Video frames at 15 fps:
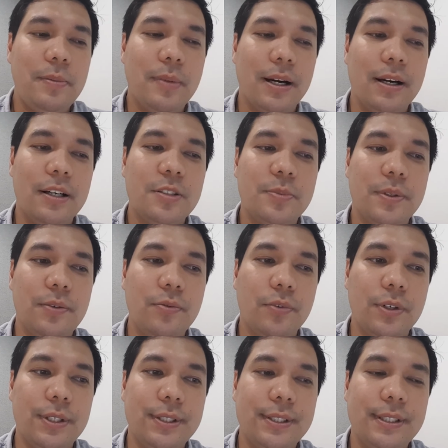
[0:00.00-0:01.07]
My husband
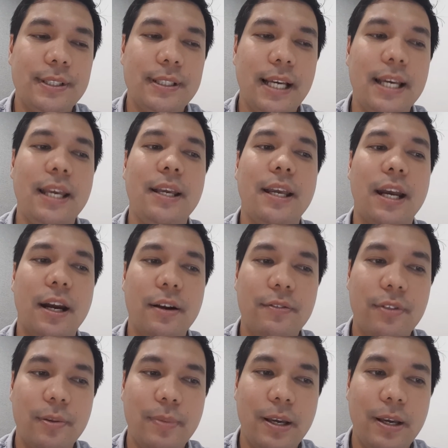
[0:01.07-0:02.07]
was taking care of the